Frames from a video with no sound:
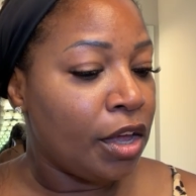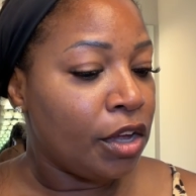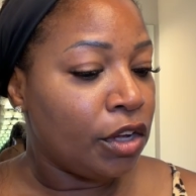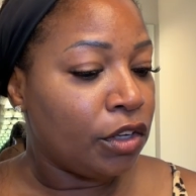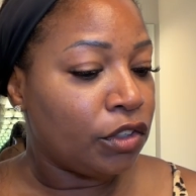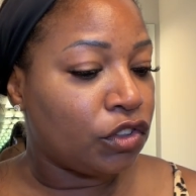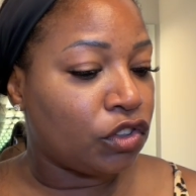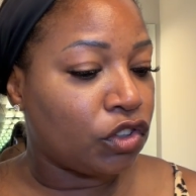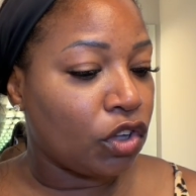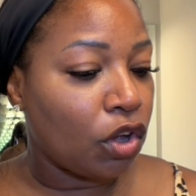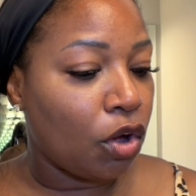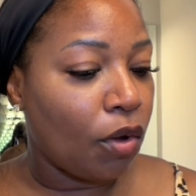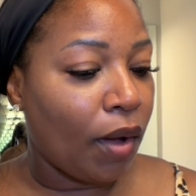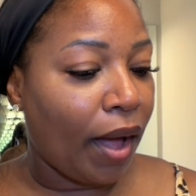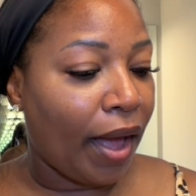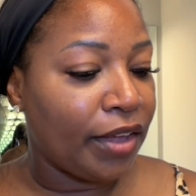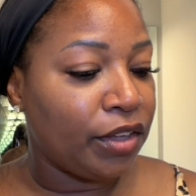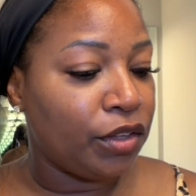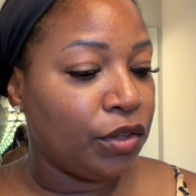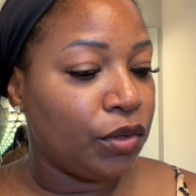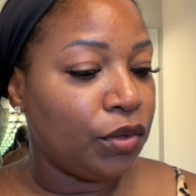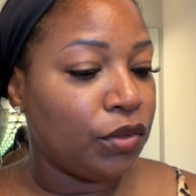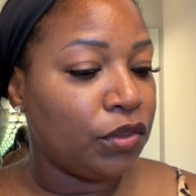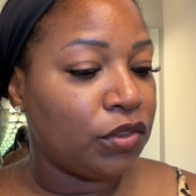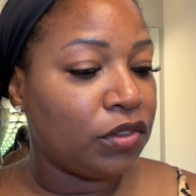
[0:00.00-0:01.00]
So I
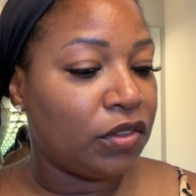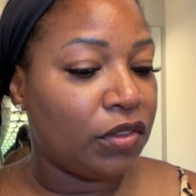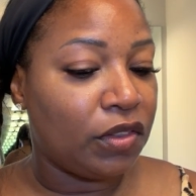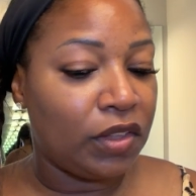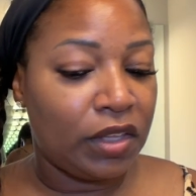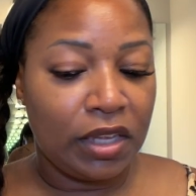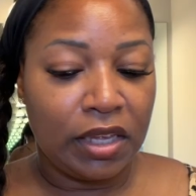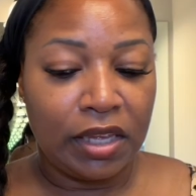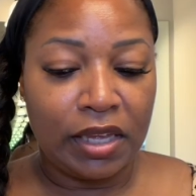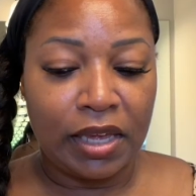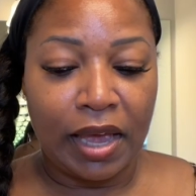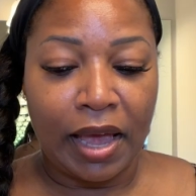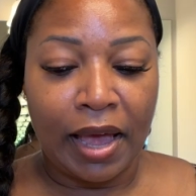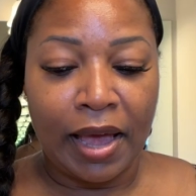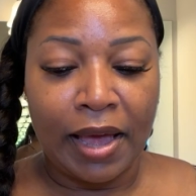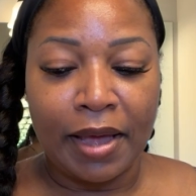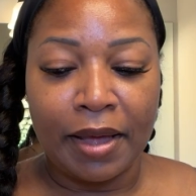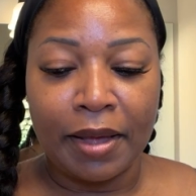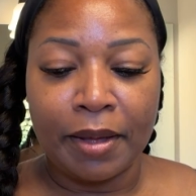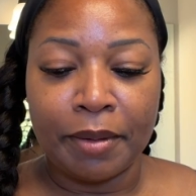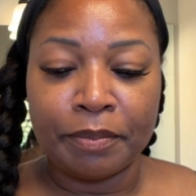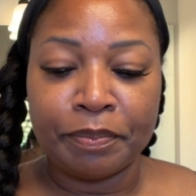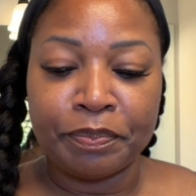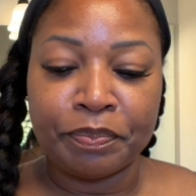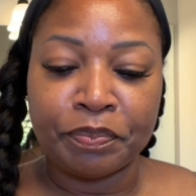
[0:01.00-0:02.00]
use the
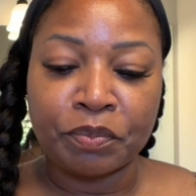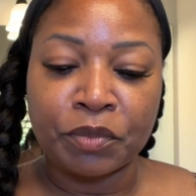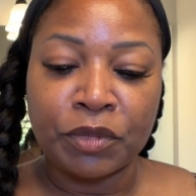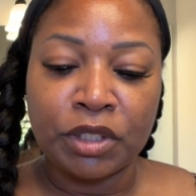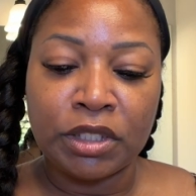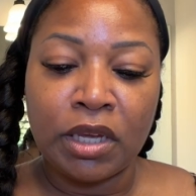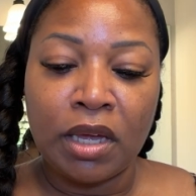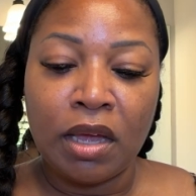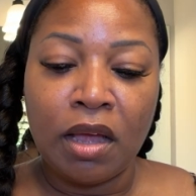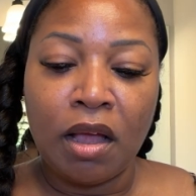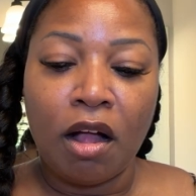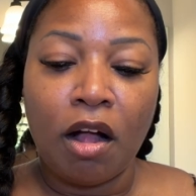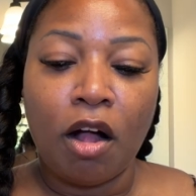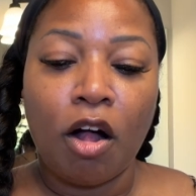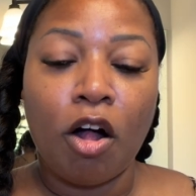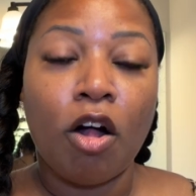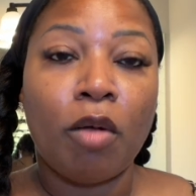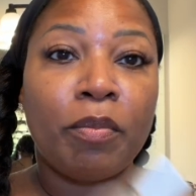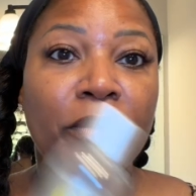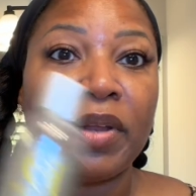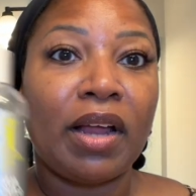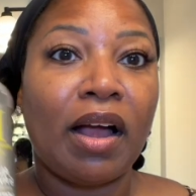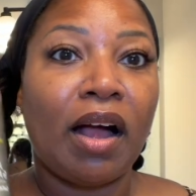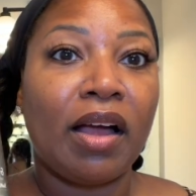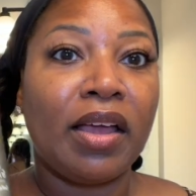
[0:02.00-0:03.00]

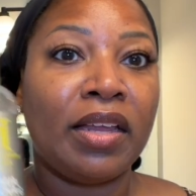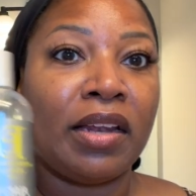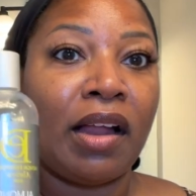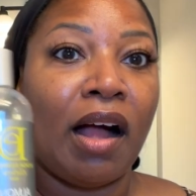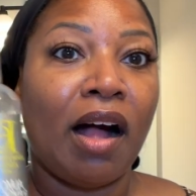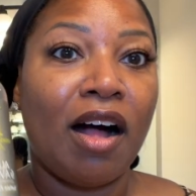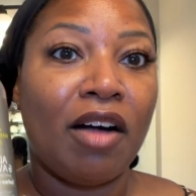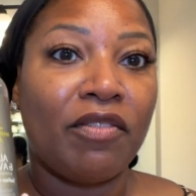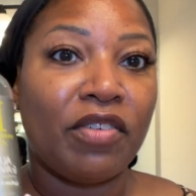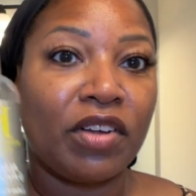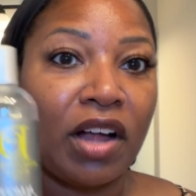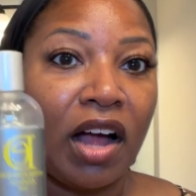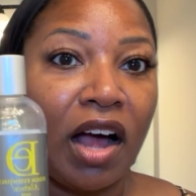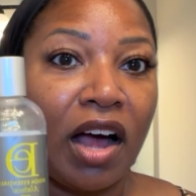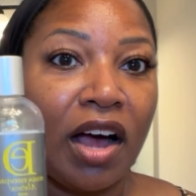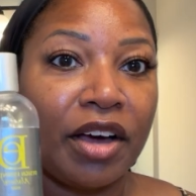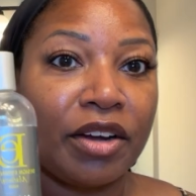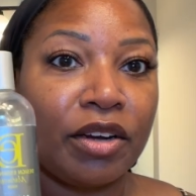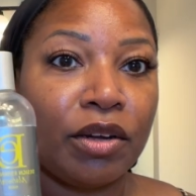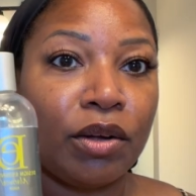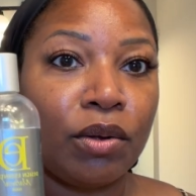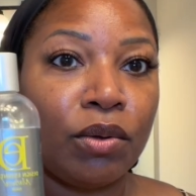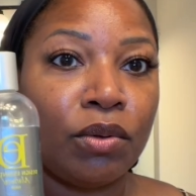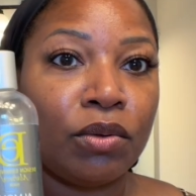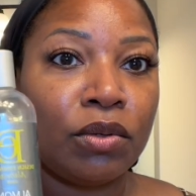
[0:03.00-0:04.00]
almond and
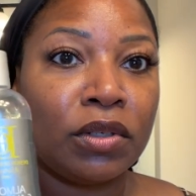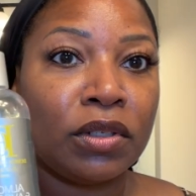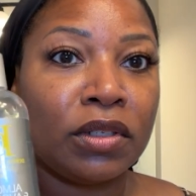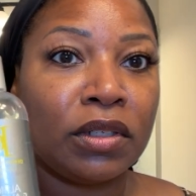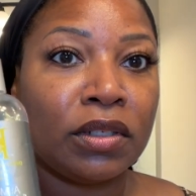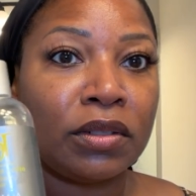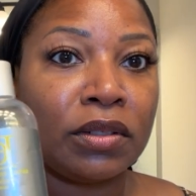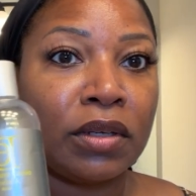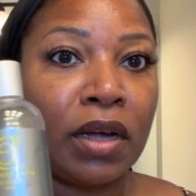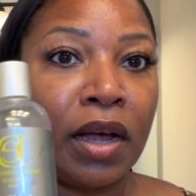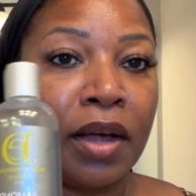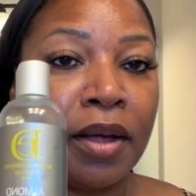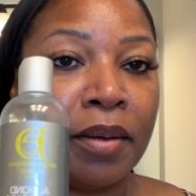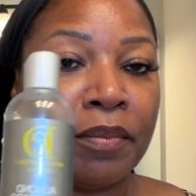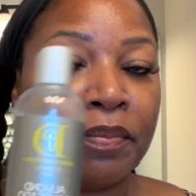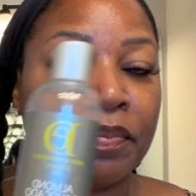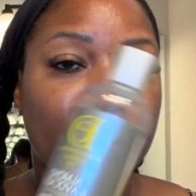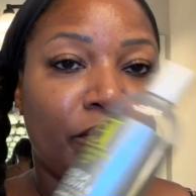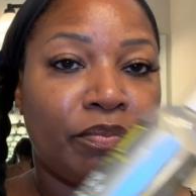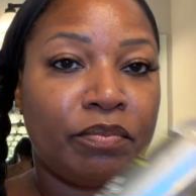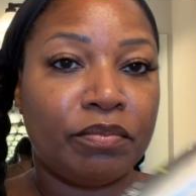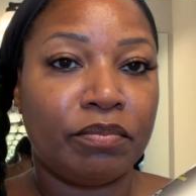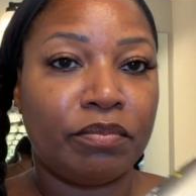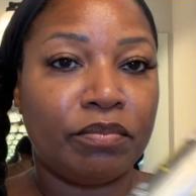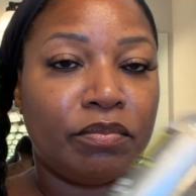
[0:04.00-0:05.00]
avocado
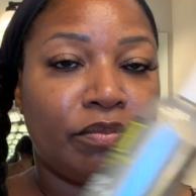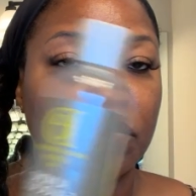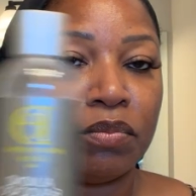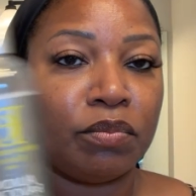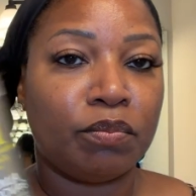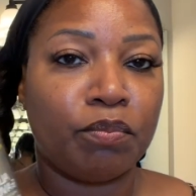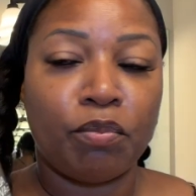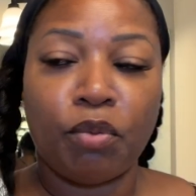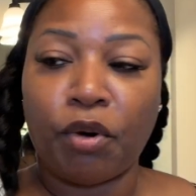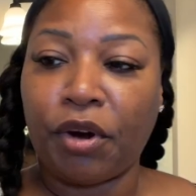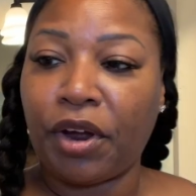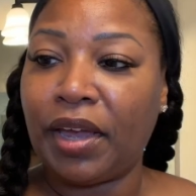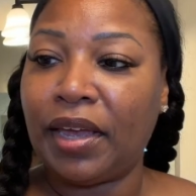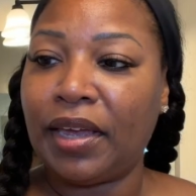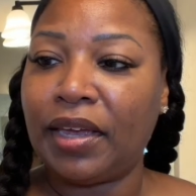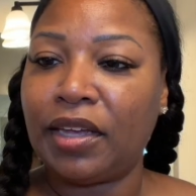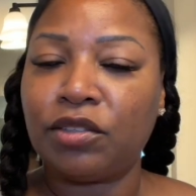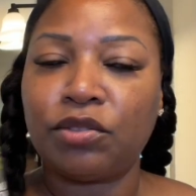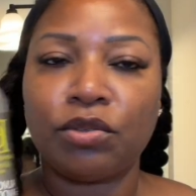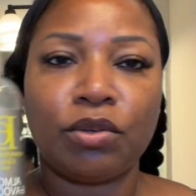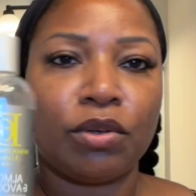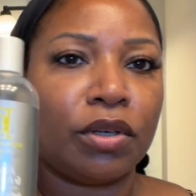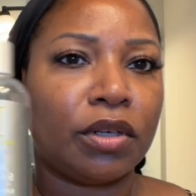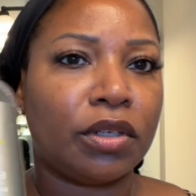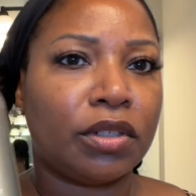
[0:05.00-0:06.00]
brand
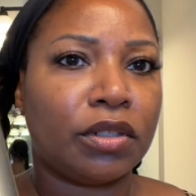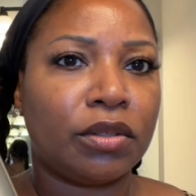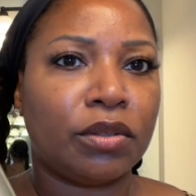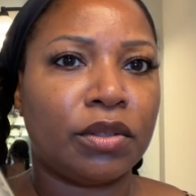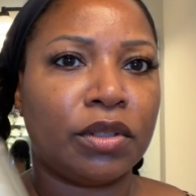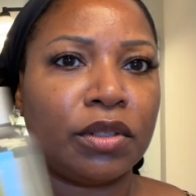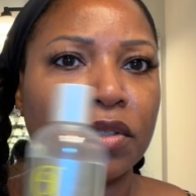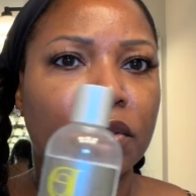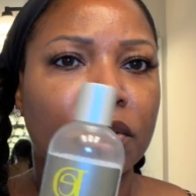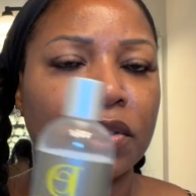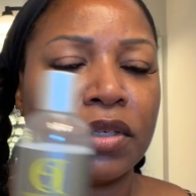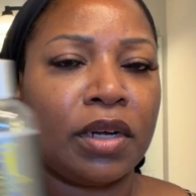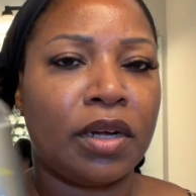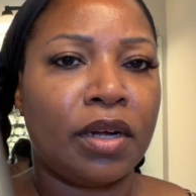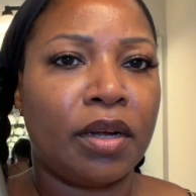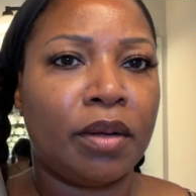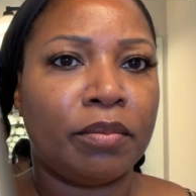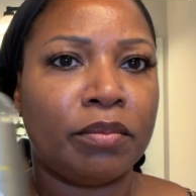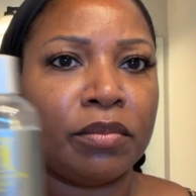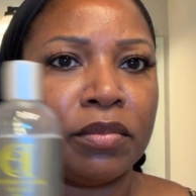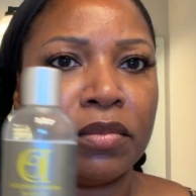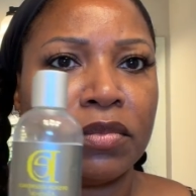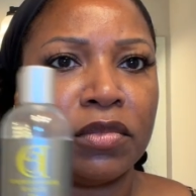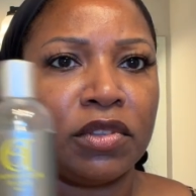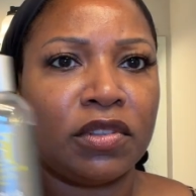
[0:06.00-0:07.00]

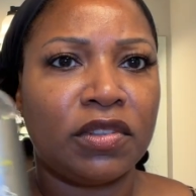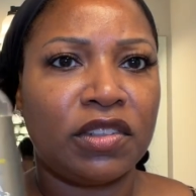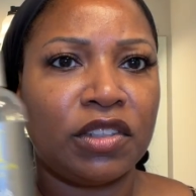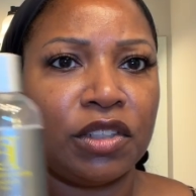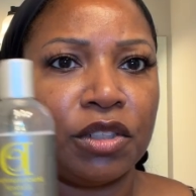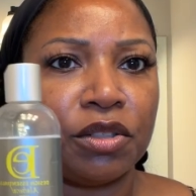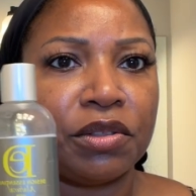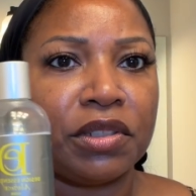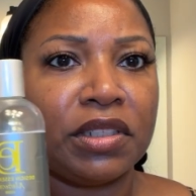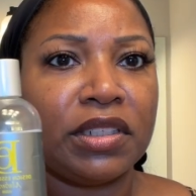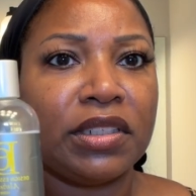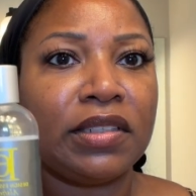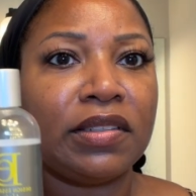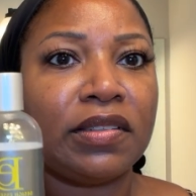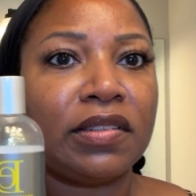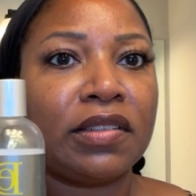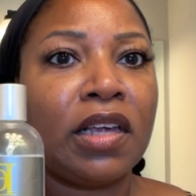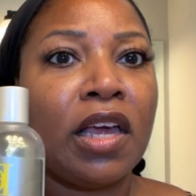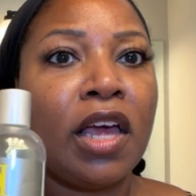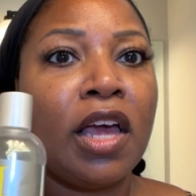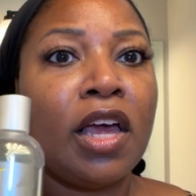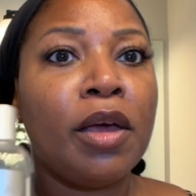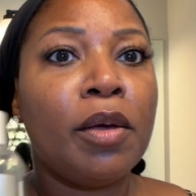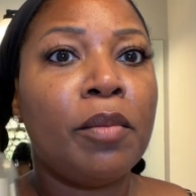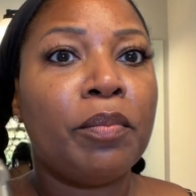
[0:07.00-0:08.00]
or series
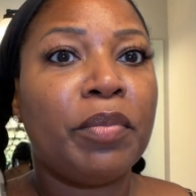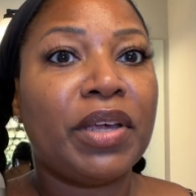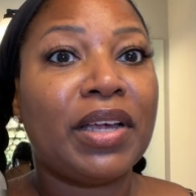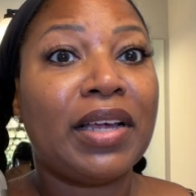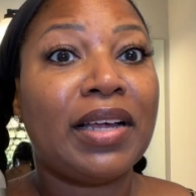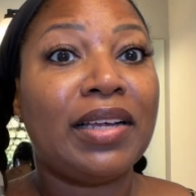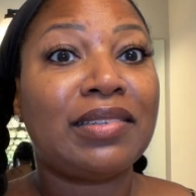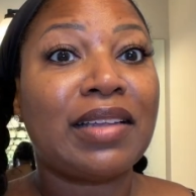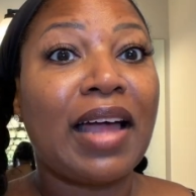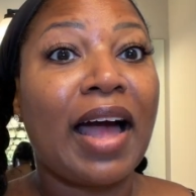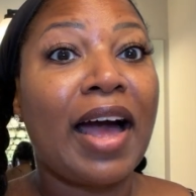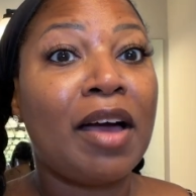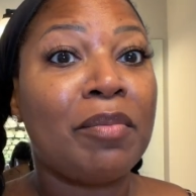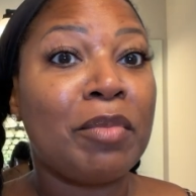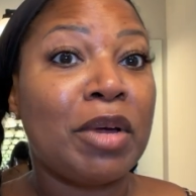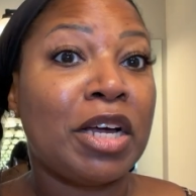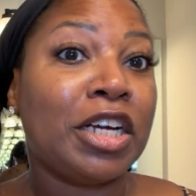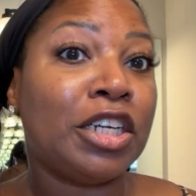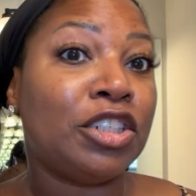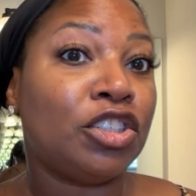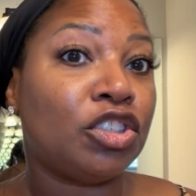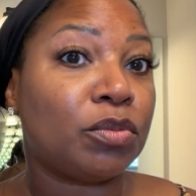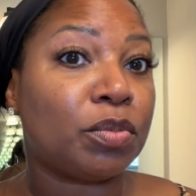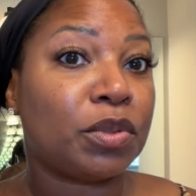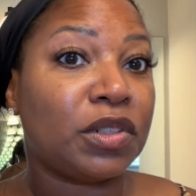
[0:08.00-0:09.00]
because I'm
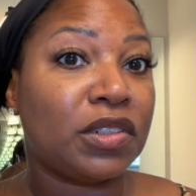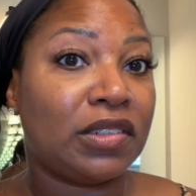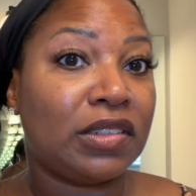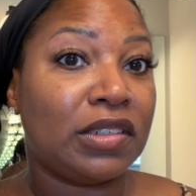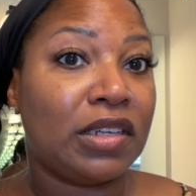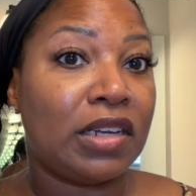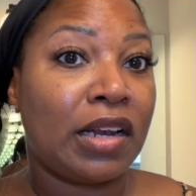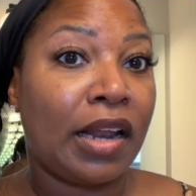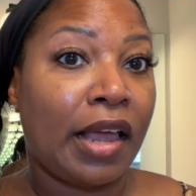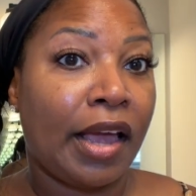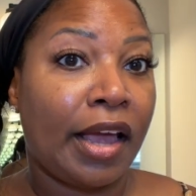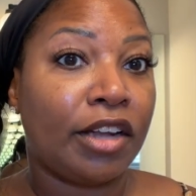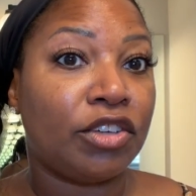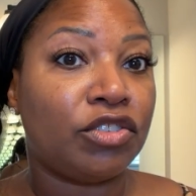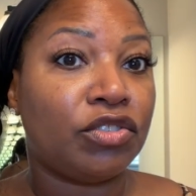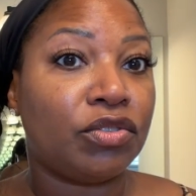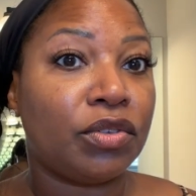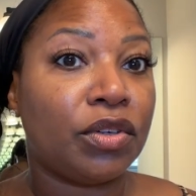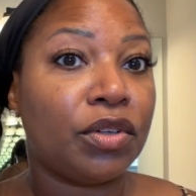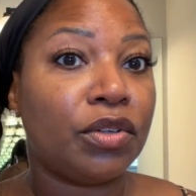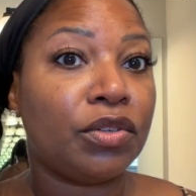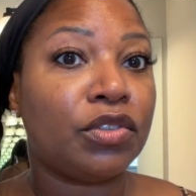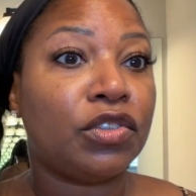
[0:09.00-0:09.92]
100% natural.